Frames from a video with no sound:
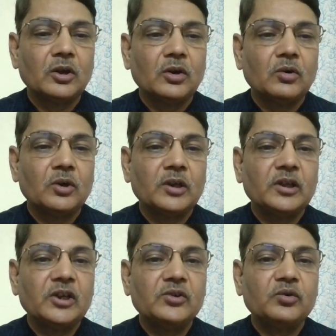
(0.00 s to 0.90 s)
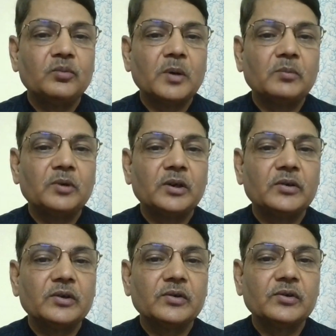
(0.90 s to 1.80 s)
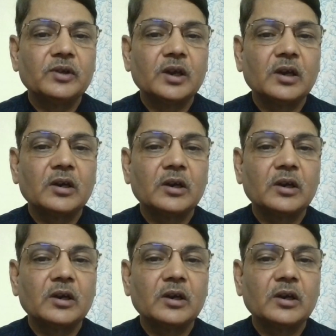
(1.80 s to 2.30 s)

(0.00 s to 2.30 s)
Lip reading: okay, these two populations, they are